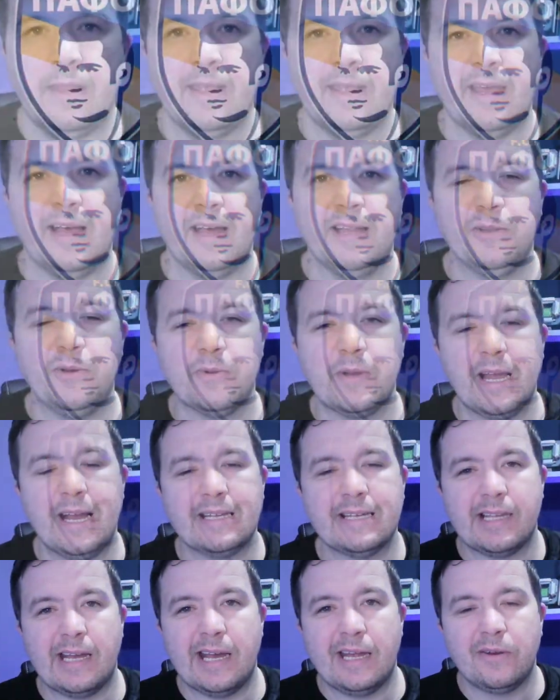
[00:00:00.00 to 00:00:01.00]
Hello guys
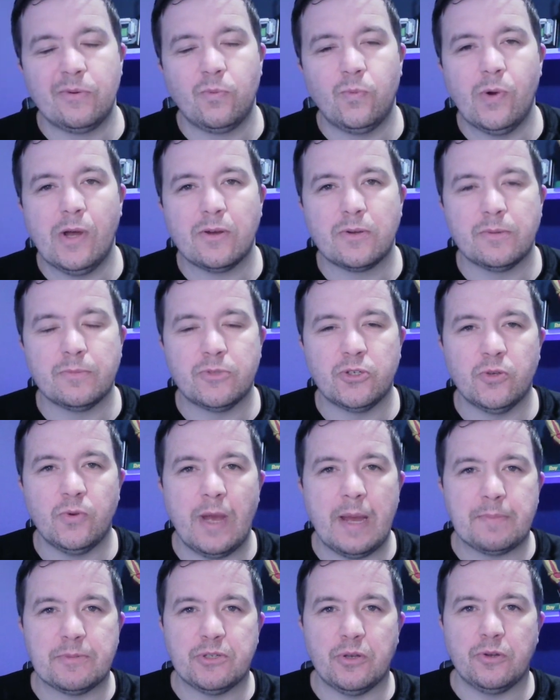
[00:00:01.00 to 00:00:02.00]
and welcome to
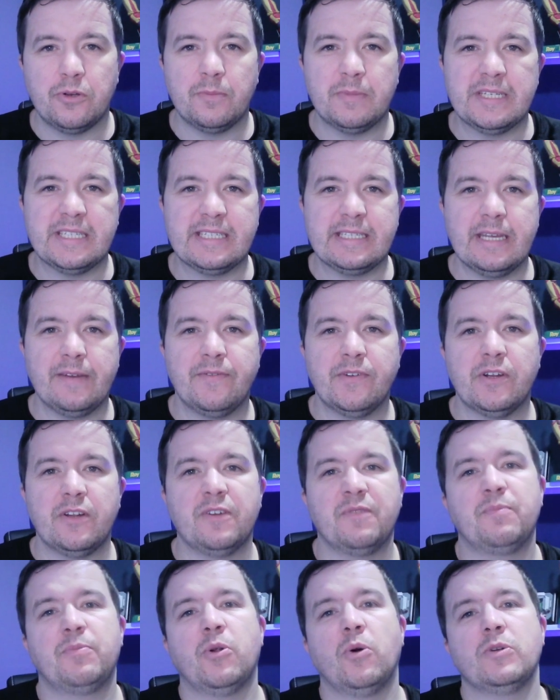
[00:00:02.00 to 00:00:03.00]
episode number 7
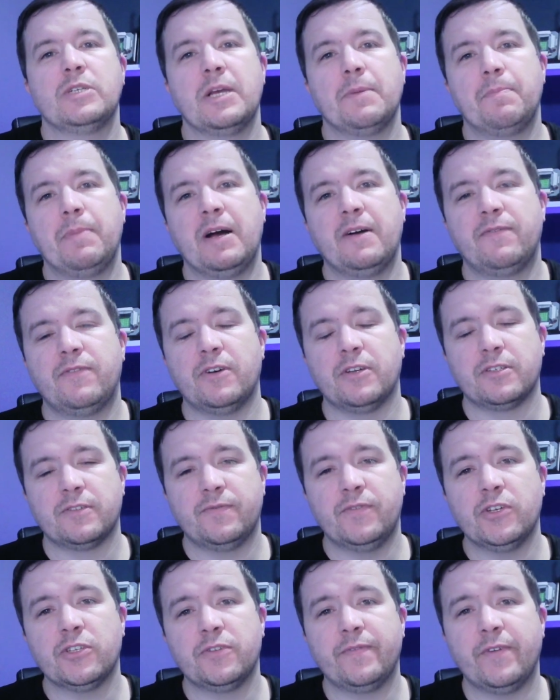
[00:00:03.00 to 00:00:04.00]
of Project Paphos.
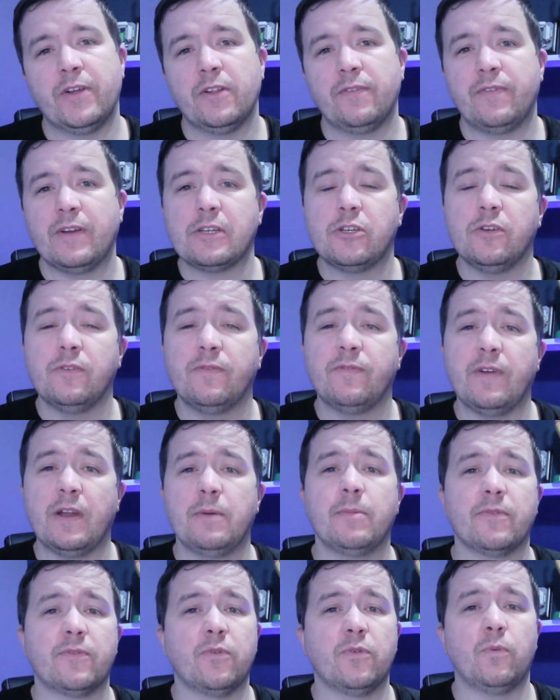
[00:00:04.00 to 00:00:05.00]
First of all, thank you very
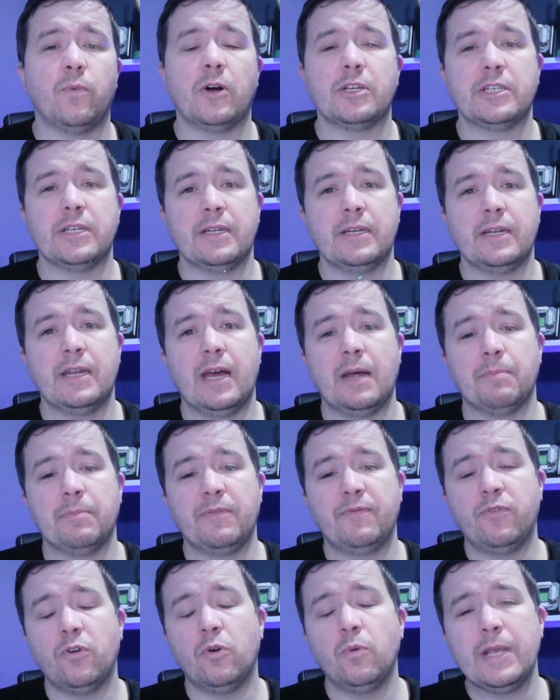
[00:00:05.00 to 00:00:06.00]
much for watching and
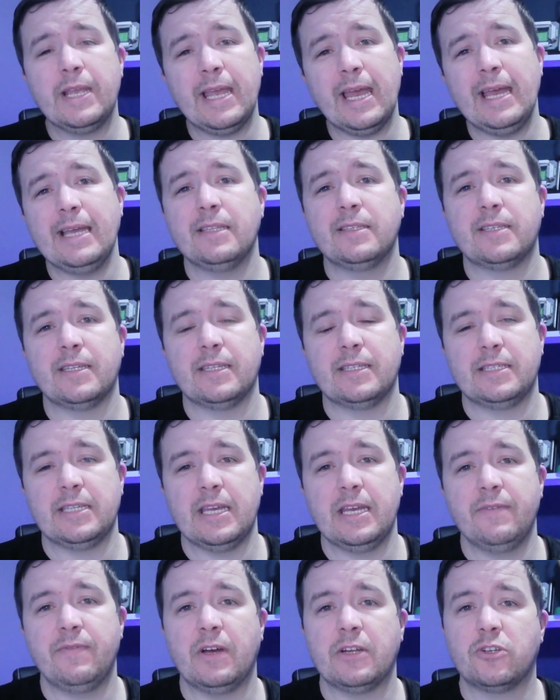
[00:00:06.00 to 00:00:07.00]
before we get into the
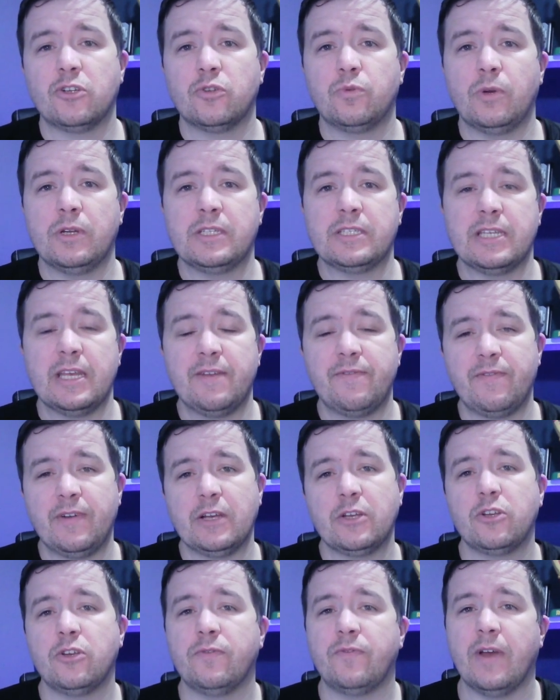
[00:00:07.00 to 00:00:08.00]
save, I just want to say
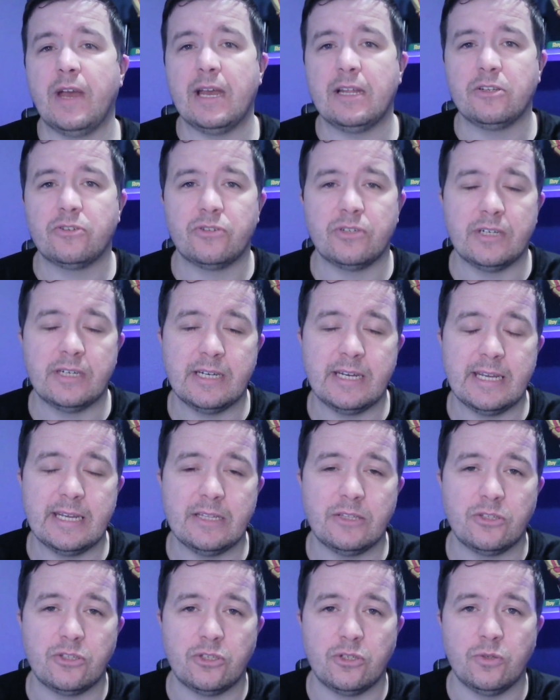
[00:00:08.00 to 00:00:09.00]
thank you for entering
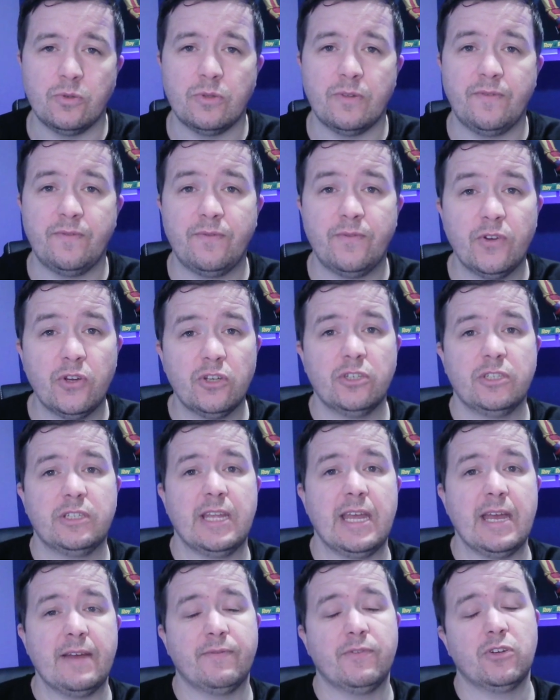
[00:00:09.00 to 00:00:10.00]
into the first
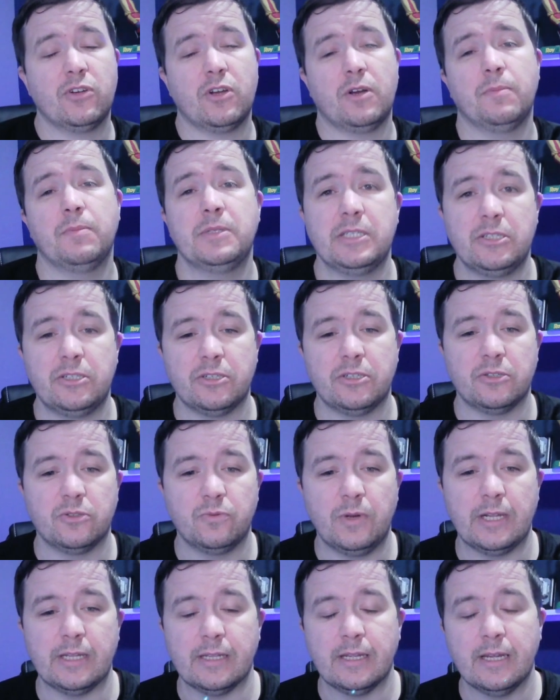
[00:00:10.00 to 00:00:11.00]
ever competition as
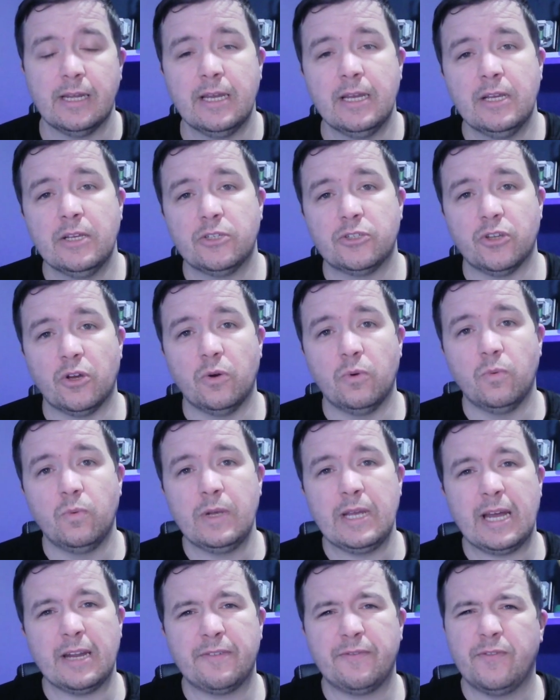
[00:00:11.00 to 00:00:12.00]
well. So we
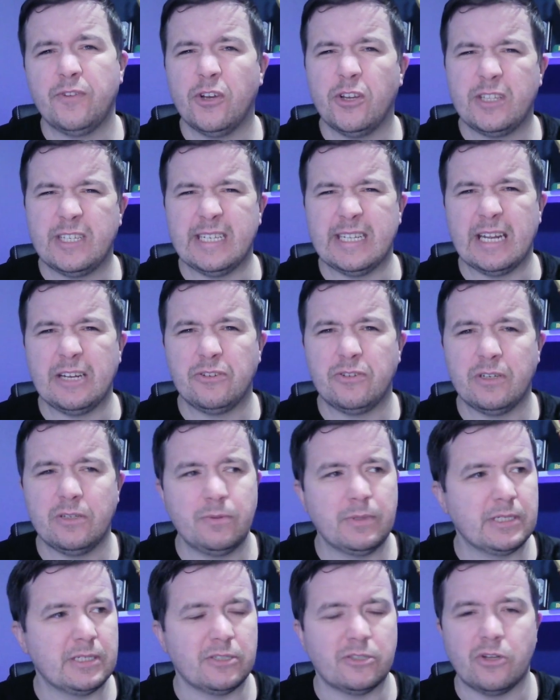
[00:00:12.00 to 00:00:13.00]
had 13 entries,
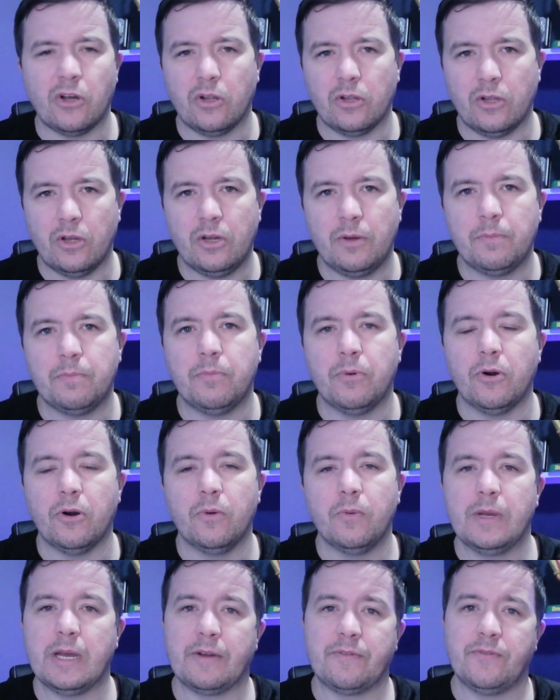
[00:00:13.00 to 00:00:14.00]
which is not a lot, but we
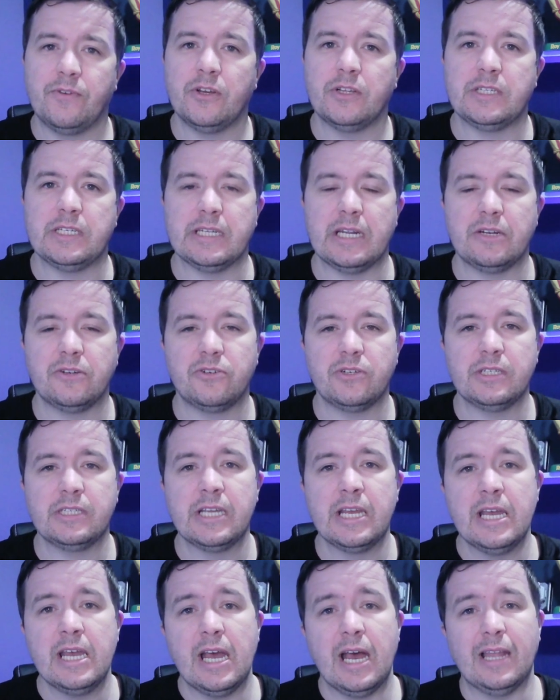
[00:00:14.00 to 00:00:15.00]
had 13 entries
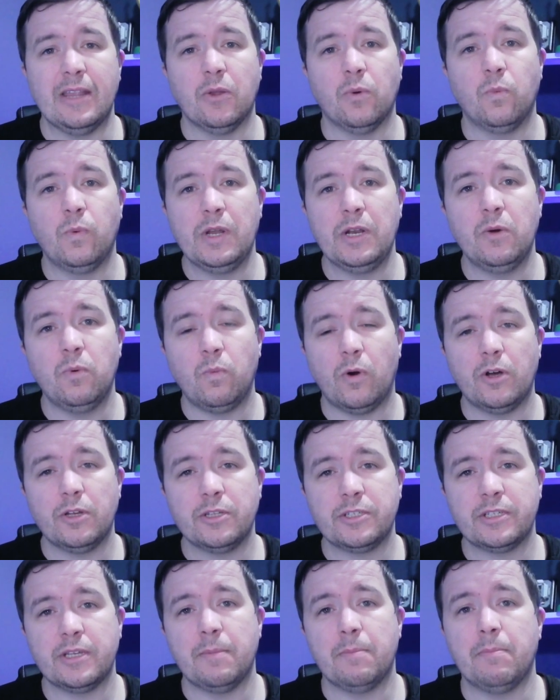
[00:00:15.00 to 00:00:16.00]
and the winner
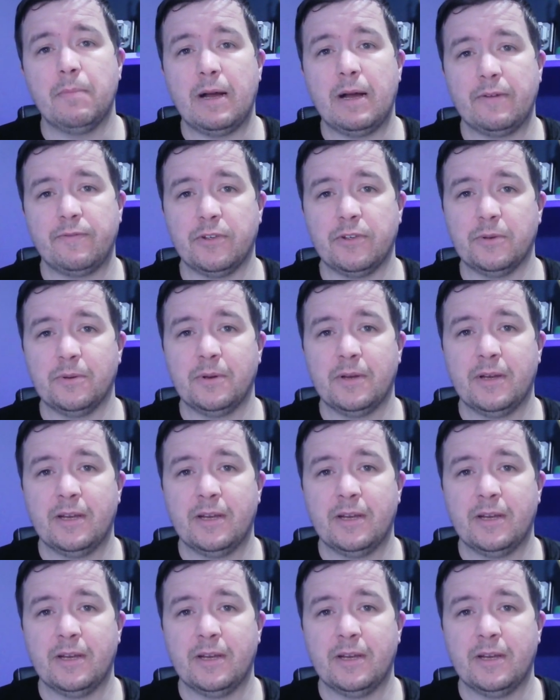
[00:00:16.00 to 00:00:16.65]
was Matthew.